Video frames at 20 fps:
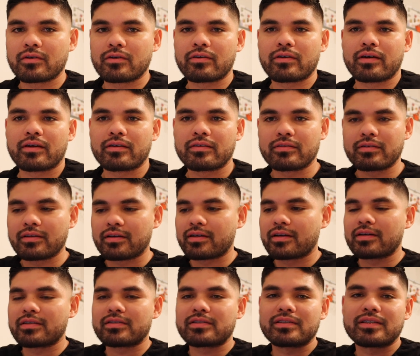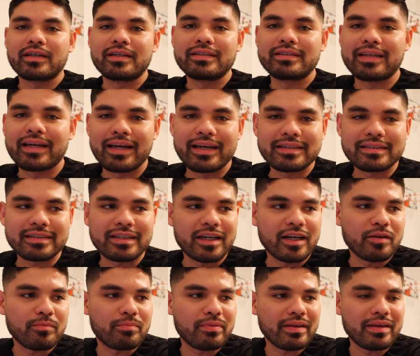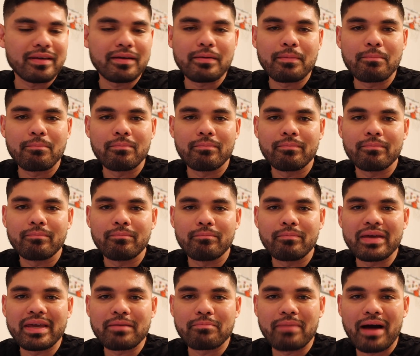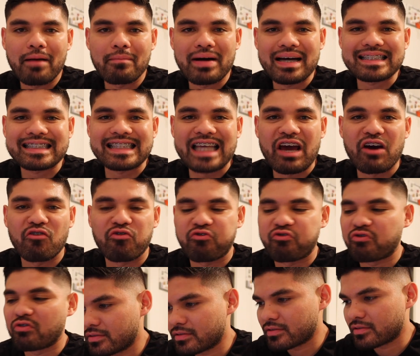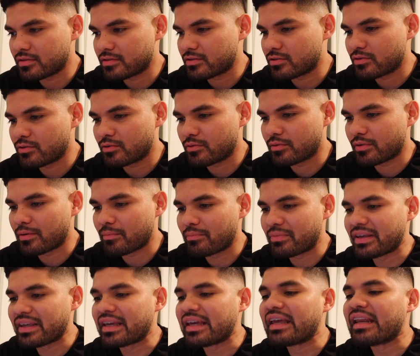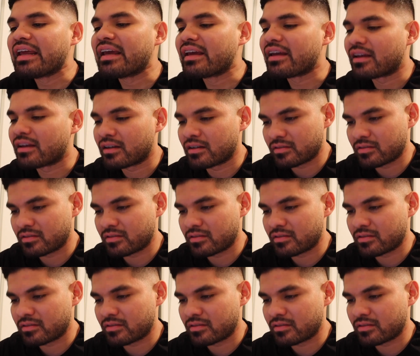Okay, I guess today's gonna be me by myself. Since you don't want to be in it.